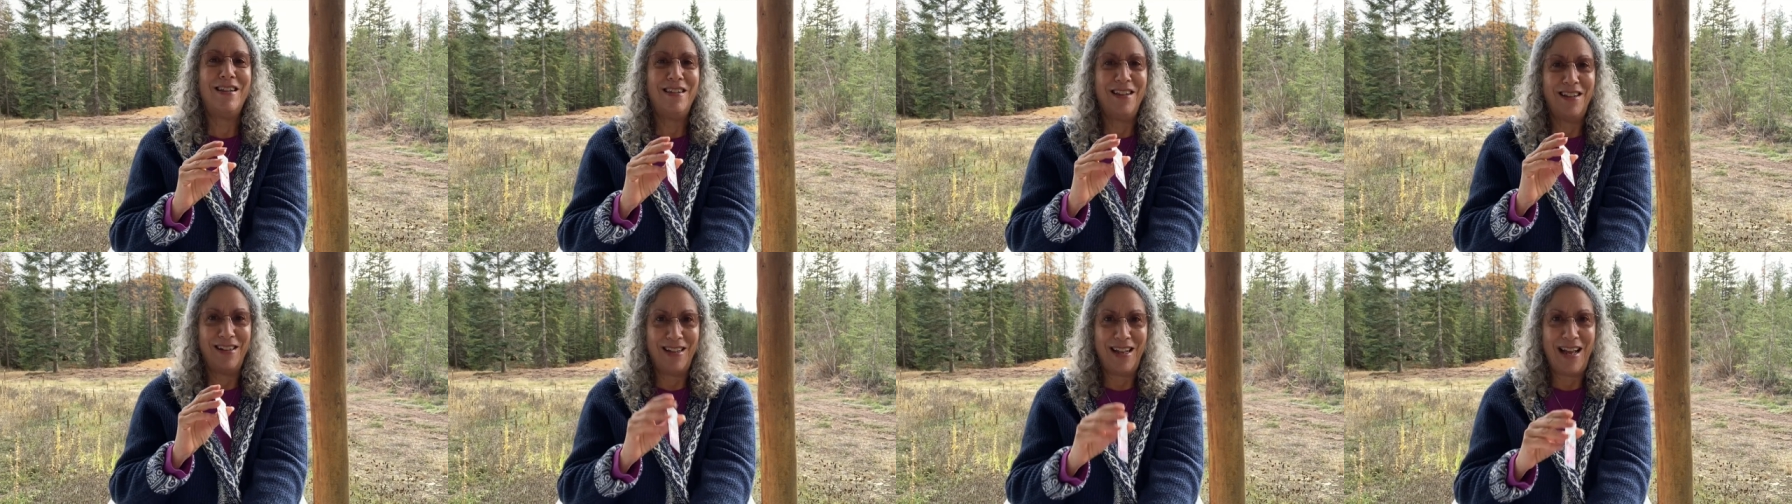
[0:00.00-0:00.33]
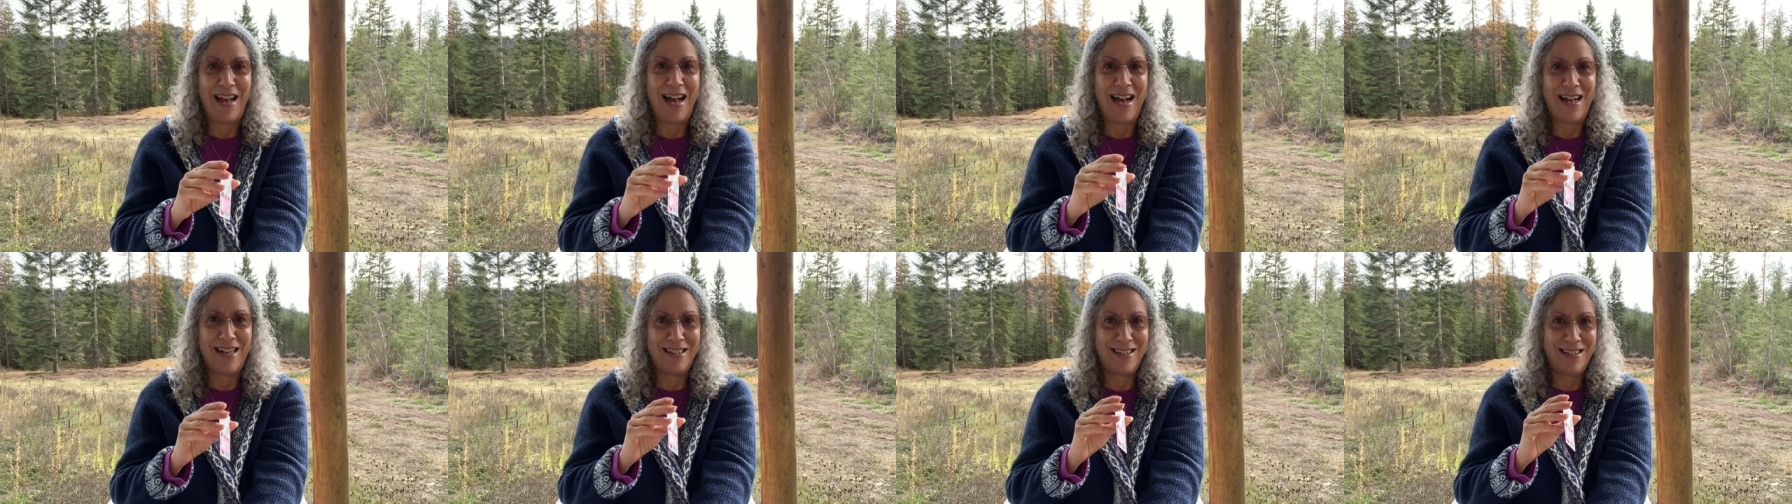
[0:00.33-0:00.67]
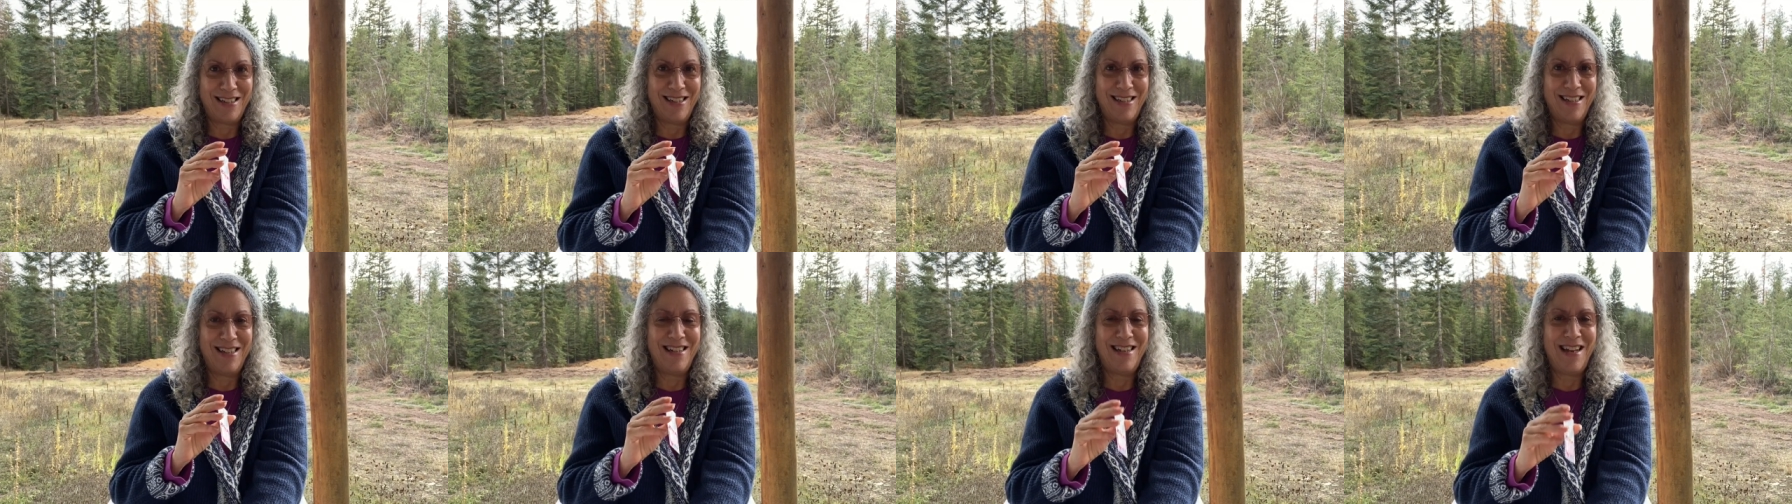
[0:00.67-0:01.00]
the
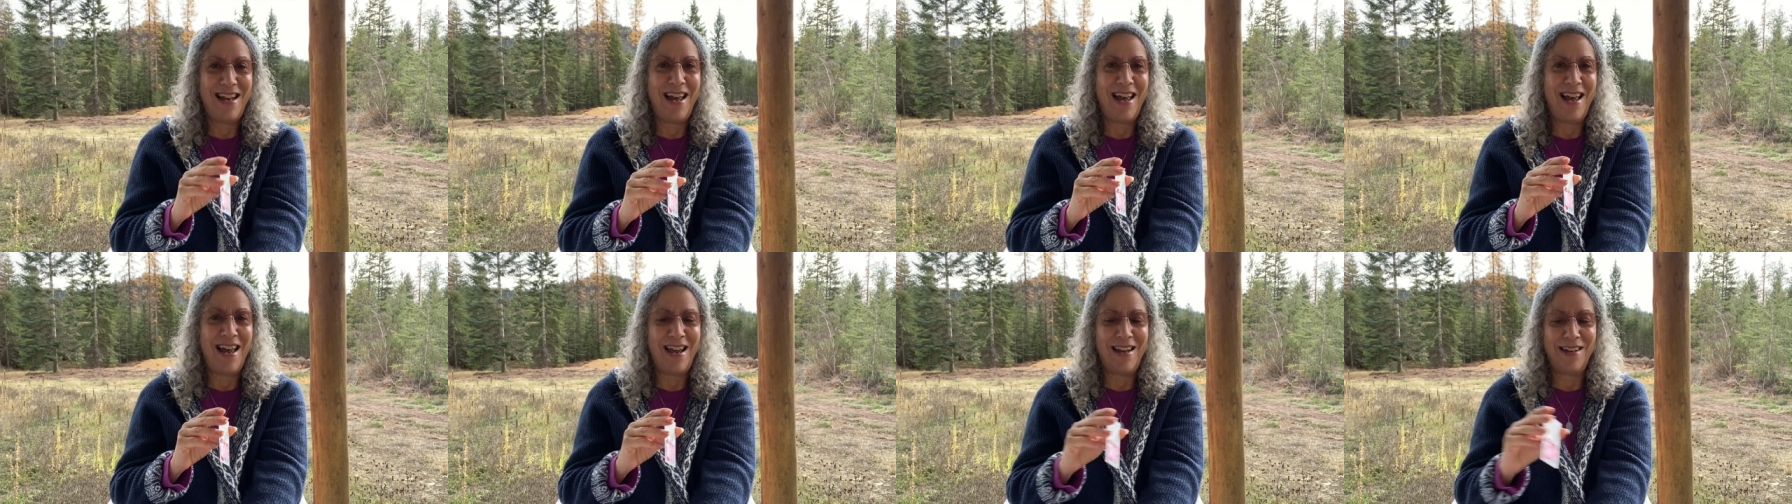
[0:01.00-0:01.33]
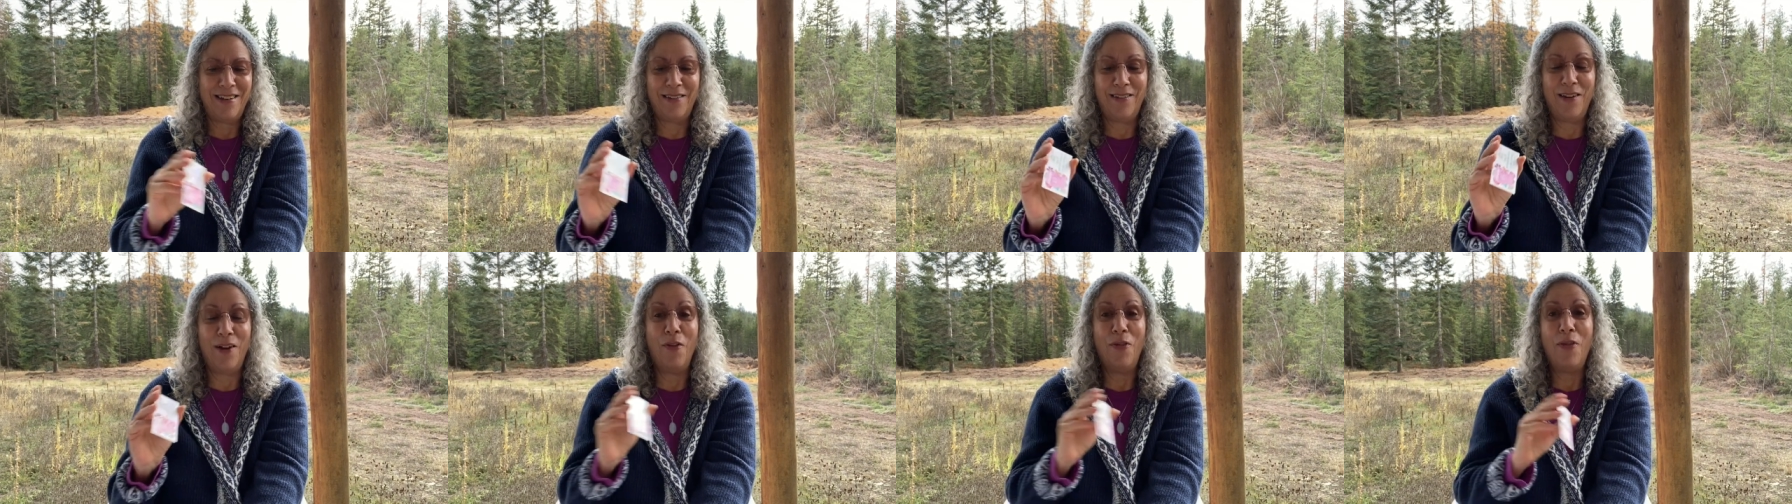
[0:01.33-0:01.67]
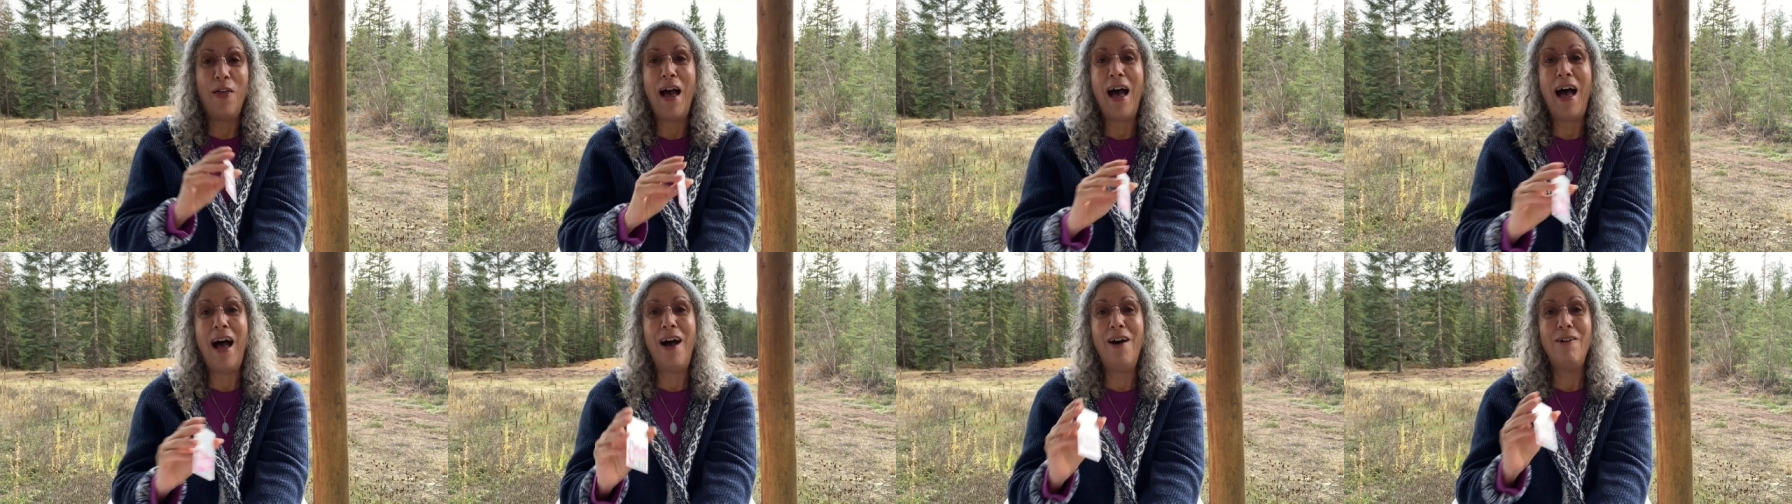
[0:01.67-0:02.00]
last day. So
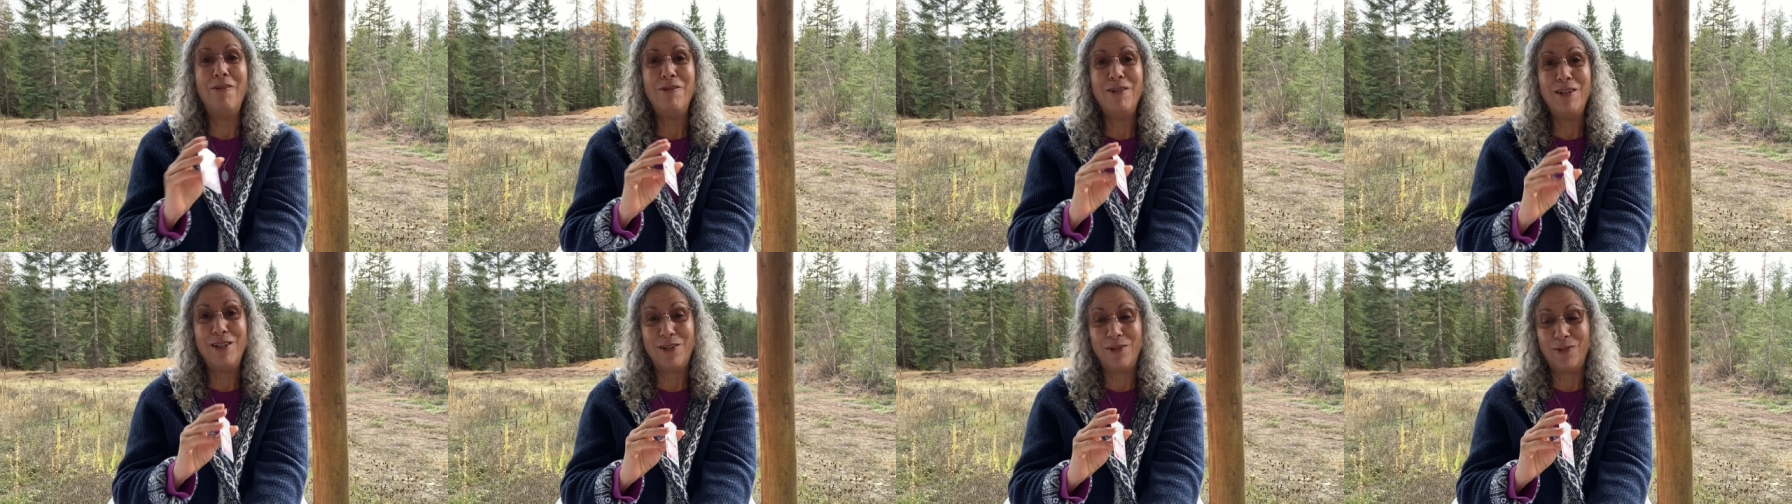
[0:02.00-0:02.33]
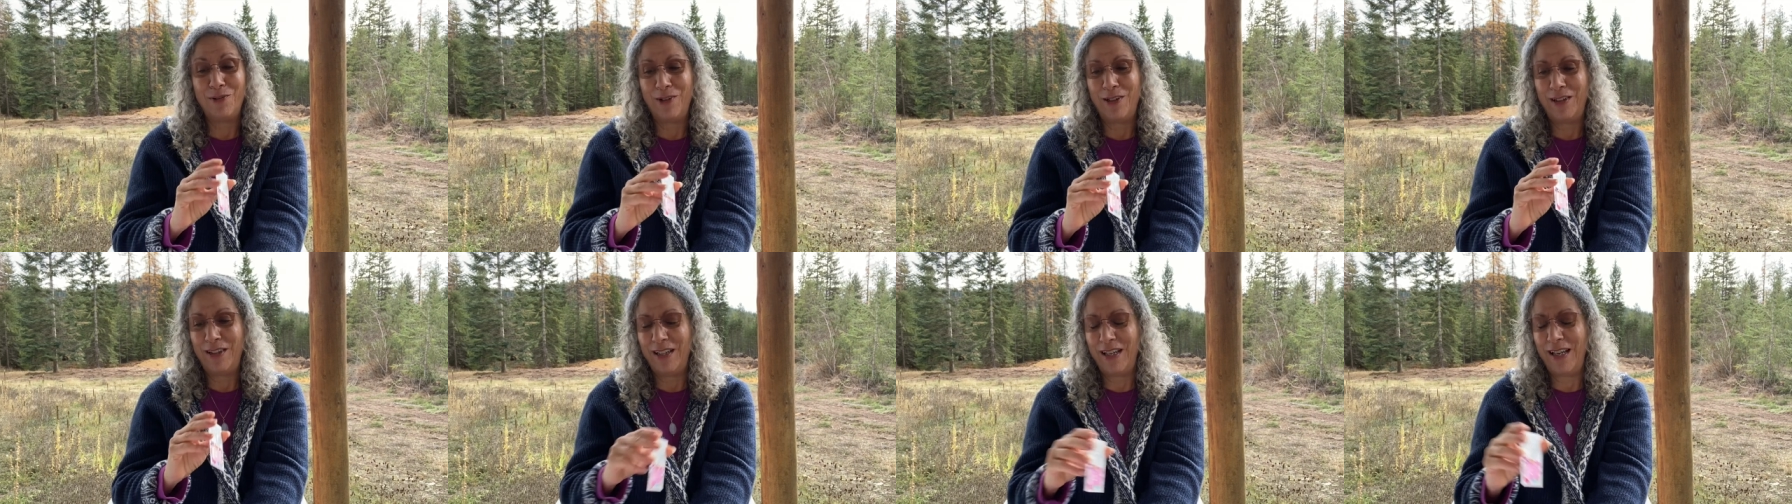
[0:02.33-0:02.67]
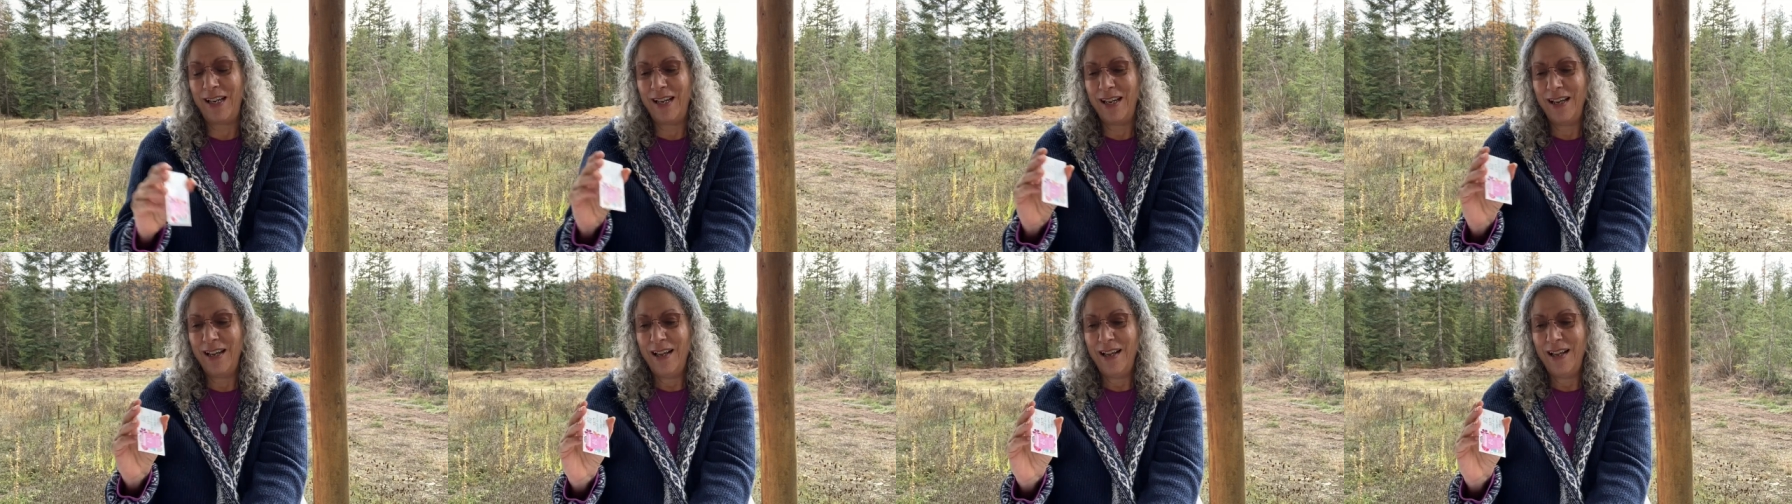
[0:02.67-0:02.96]
that was really